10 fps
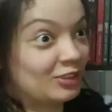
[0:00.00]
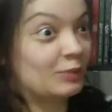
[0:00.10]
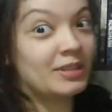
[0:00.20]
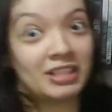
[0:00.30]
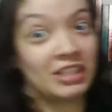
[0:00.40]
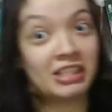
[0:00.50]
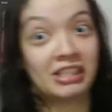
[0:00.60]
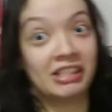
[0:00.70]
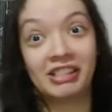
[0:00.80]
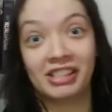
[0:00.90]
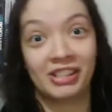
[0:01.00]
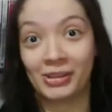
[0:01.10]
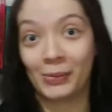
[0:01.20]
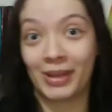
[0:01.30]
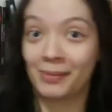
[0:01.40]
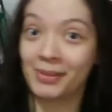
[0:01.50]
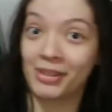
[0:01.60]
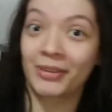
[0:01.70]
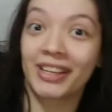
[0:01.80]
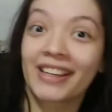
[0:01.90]
To me, she's just Zoe, I'm
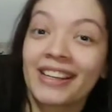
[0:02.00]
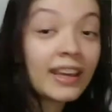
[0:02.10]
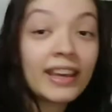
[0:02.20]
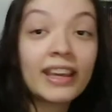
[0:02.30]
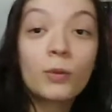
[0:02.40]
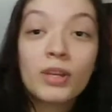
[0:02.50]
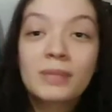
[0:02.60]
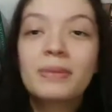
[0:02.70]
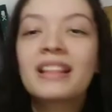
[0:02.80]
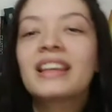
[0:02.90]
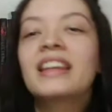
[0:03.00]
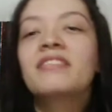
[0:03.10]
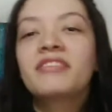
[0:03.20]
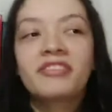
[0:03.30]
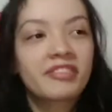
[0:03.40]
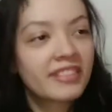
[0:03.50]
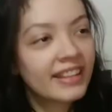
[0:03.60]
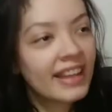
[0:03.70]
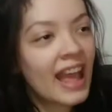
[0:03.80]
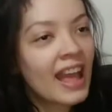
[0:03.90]
sorry. It was
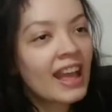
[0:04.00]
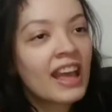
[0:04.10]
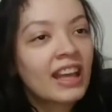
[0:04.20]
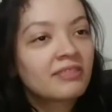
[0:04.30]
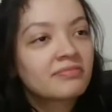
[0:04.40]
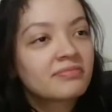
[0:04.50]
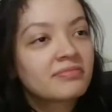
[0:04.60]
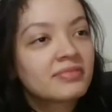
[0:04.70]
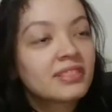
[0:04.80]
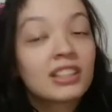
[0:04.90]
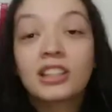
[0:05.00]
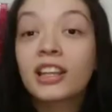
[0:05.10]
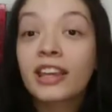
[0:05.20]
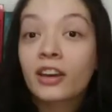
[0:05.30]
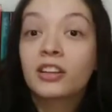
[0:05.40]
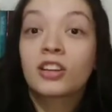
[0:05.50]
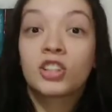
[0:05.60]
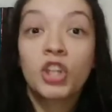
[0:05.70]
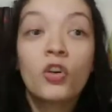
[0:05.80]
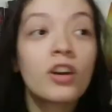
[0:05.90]
believed that the
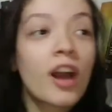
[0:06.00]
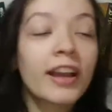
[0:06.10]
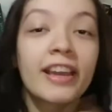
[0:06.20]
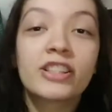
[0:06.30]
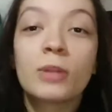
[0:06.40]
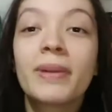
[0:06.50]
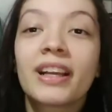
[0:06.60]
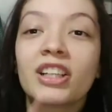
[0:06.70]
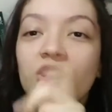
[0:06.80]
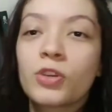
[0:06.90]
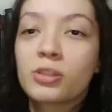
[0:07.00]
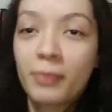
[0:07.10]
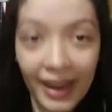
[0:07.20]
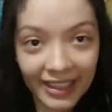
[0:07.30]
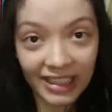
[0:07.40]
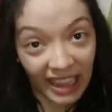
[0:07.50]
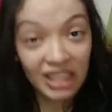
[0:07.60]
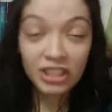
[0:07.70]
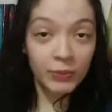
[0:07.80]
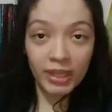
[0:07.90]
show got cancelled because she was pregnant, and she